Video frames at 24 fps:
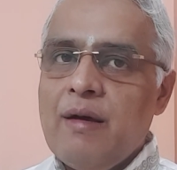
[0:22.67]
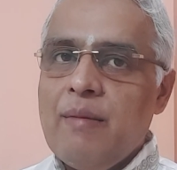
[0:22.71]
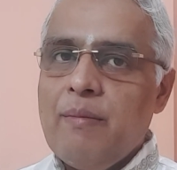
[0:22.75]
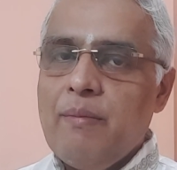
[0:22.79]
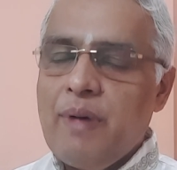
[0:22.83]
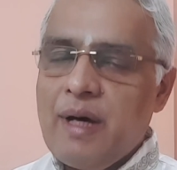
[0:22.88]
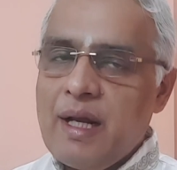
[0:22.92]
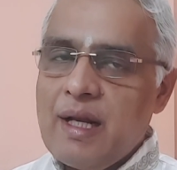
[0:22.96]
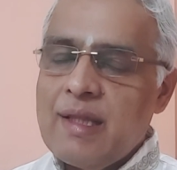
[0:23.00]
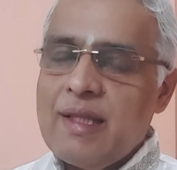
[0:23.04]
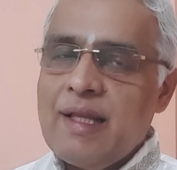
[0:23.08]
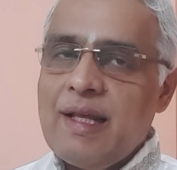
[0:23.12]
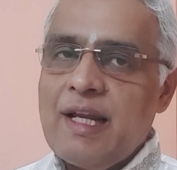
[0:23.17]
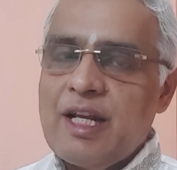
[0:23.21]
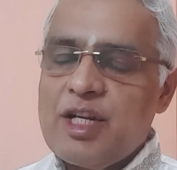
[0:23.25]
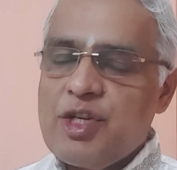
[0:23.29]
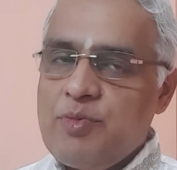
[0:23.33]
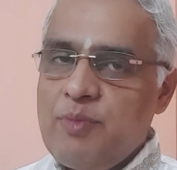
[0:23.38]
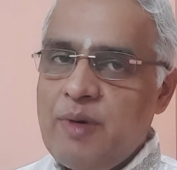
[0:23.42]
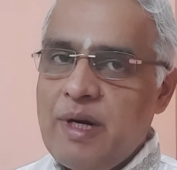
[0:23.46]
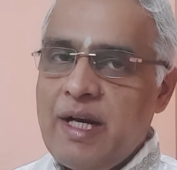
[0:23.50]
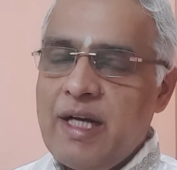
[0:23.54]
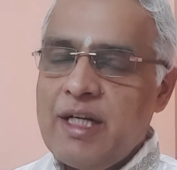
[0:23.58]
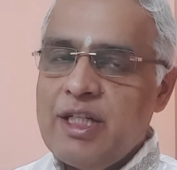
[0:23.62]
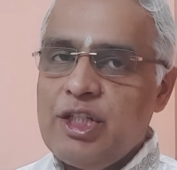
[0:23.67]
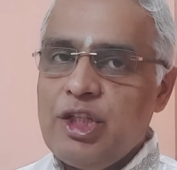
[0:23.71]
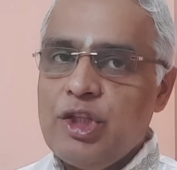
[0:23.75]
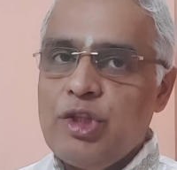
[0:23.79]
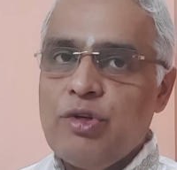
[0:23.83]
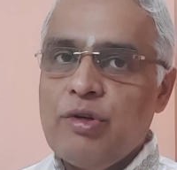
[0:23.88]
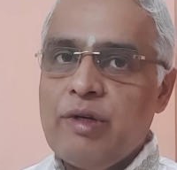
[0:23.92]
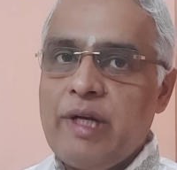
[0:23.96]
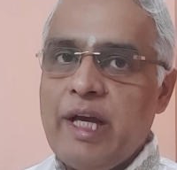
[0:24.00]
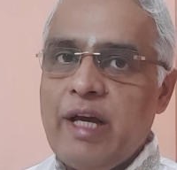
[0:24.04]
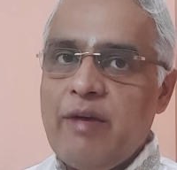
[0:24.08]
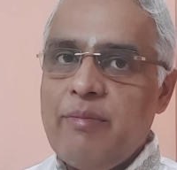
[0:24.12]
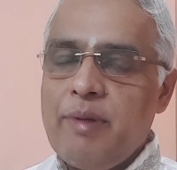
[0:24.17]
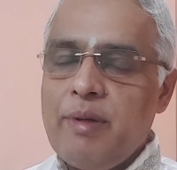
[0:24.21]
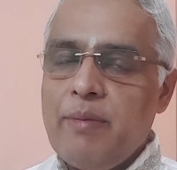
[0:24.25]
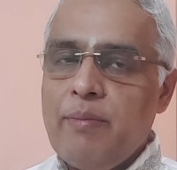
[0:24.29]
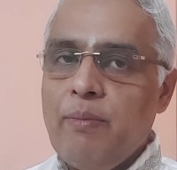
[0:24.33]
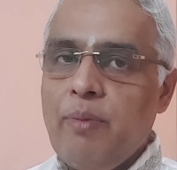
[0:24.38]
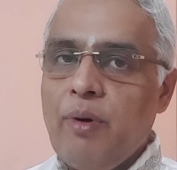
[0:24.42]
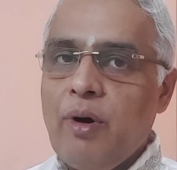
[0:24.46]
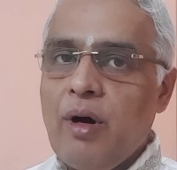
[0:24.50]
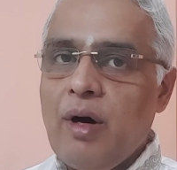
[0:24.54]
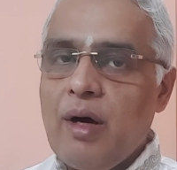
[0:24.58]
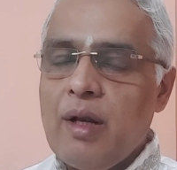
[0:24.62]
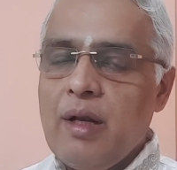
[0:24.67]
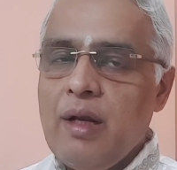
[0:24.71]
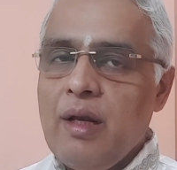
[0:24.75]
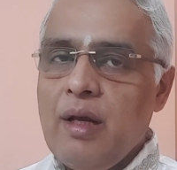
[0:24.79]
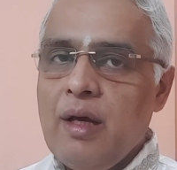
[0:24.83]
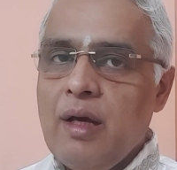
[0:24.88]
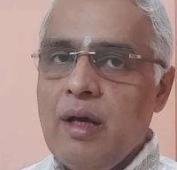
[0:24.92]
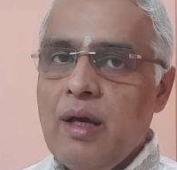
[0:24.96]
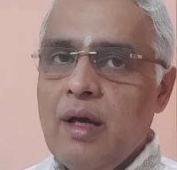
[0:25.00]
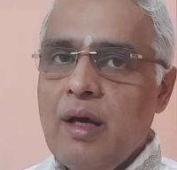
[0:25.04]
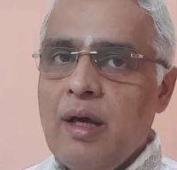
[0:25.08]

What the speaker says: Bharata, Lakshmana, and Shatrughna have been born.